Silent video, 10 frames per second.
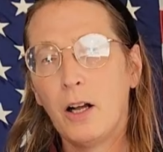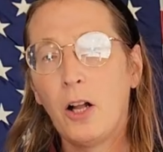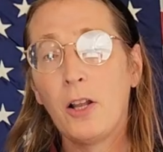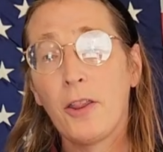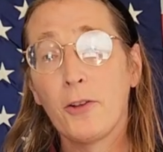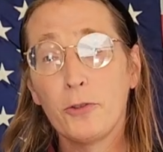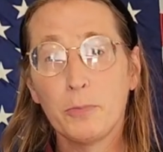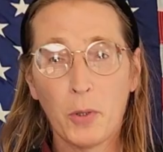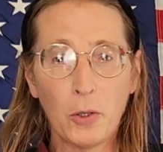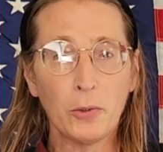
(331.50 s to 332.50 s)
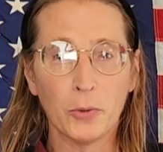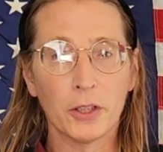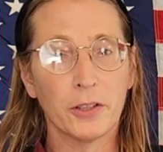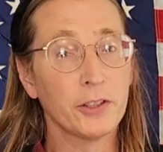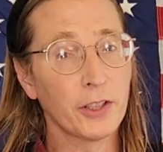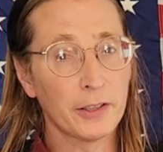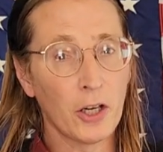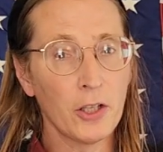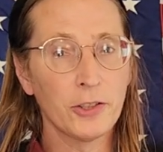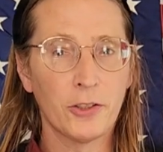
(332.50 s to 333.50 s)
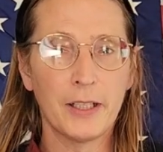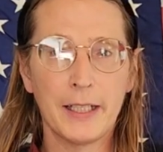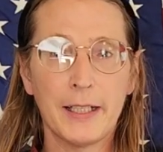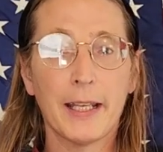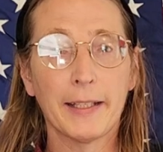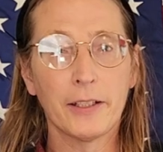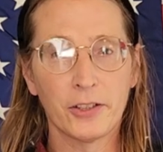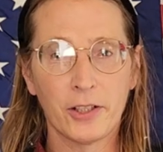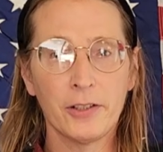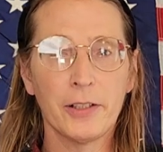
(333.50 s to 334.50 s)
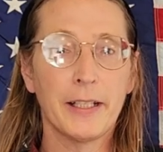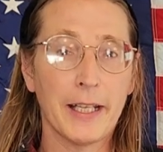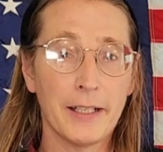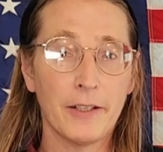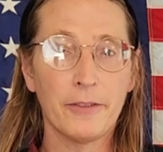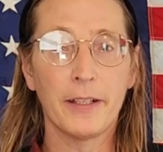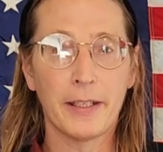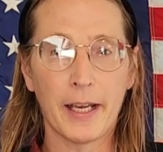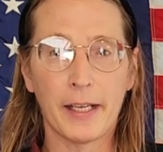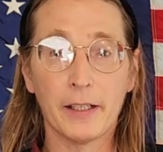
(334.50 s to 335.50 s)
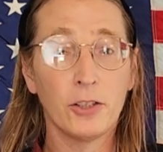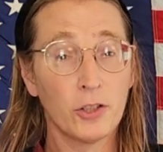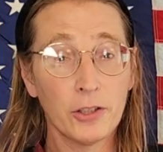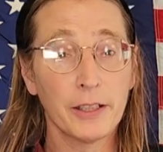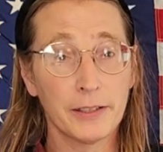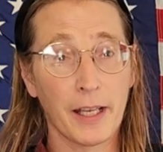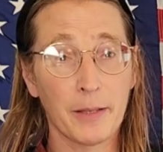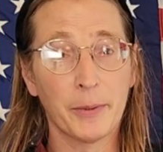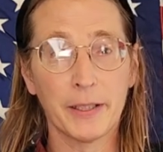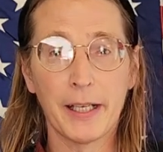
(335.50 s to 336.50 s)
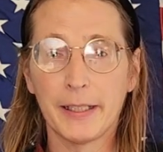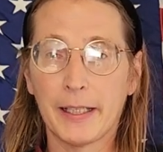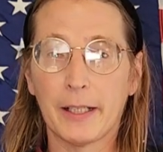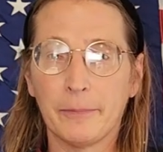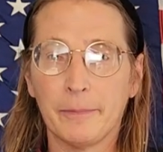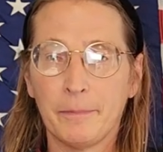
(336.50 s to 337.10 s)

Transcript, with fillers: All those poll workers are also needed at the start and end of the day, during setup and takedown.